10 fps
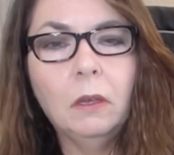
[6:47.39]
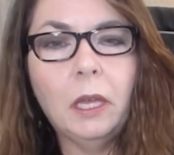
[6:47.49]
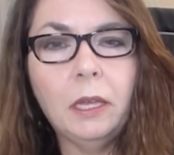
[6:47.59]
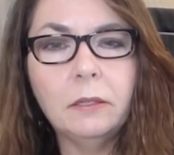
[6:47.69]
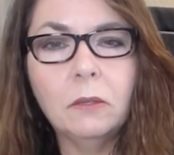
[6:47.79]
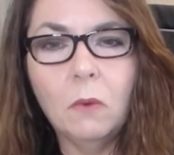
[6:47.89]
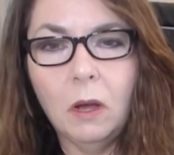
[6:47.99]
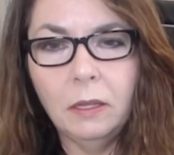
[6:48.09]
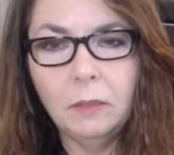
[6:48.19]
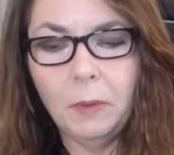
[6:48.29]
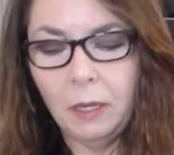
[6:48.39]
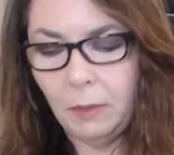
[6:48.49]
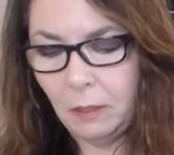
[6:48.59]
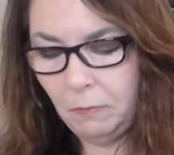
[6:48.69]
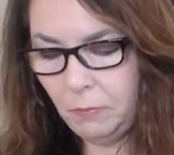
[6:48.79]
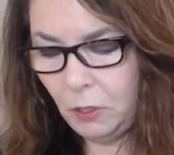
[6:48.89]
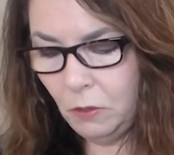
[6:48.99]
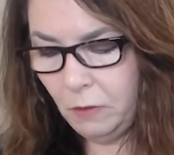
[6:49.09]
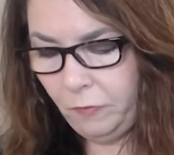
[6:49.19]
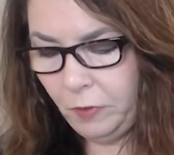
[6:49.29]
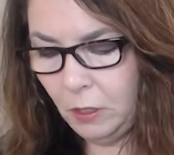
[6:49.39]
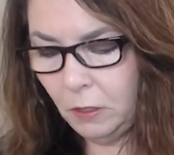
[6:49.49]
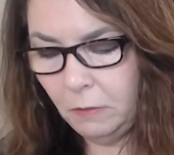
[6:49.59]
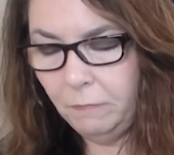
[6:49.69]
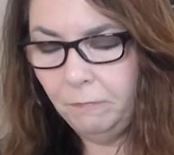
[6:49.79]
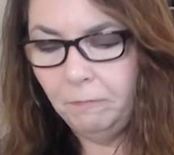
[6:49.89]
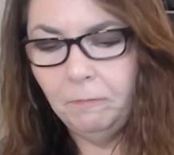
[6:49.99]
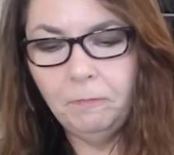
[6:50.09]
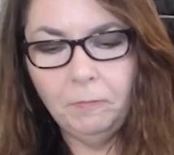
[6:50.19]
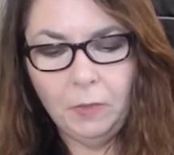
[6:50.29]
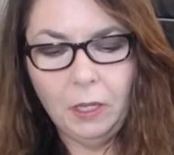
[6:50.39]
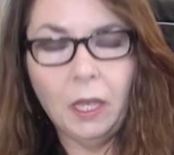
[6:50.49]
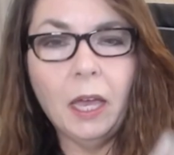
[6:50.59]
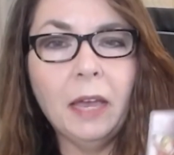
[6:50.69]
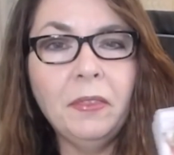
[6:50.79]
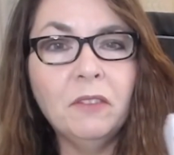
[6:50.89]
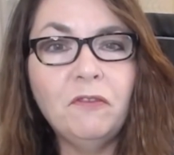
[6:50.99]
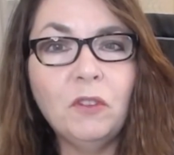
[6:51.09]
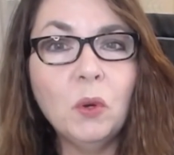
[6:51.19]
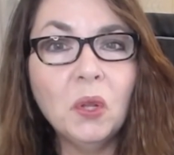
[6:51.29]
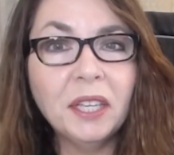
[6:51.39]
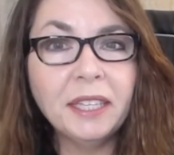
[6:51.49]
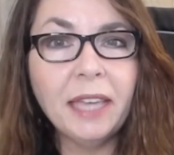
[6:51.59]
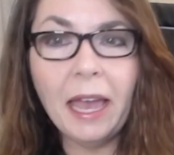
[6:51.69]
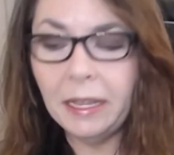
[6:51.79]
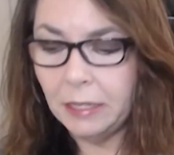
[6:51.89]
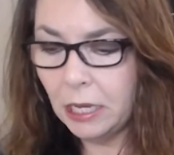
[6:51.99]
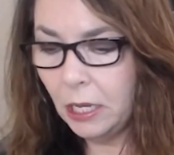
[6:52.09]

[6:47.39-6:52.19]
Ace of Wands, baby. Beautiful. And the Fool again.